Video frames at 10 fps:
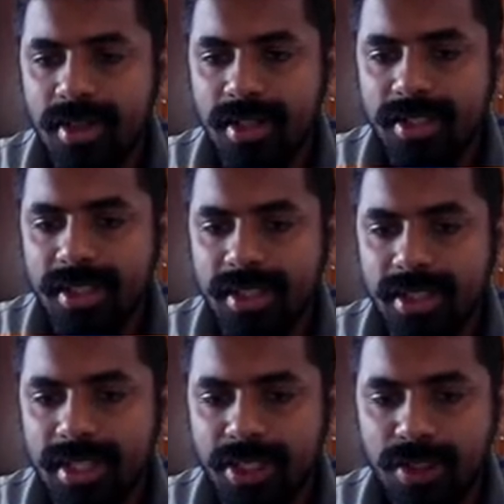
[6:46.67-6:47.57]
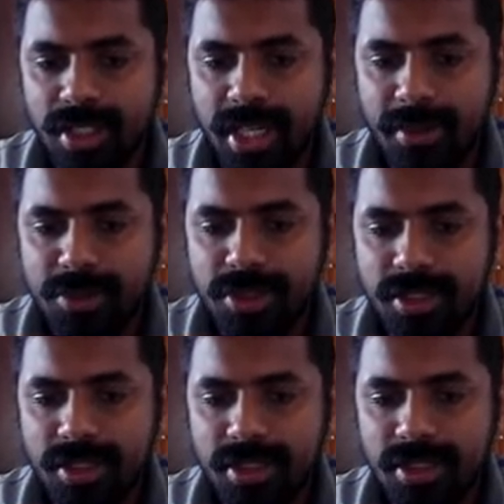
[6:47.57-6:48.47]
And the king cannot capture
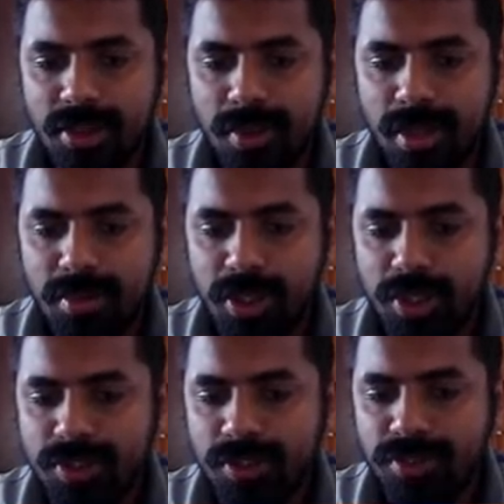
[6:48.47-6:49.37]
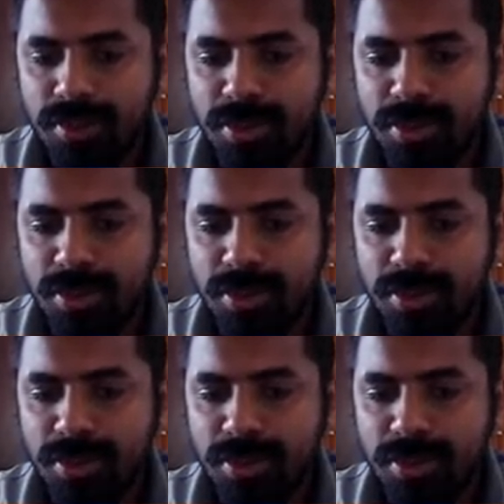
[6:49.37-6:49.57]
the queen because of a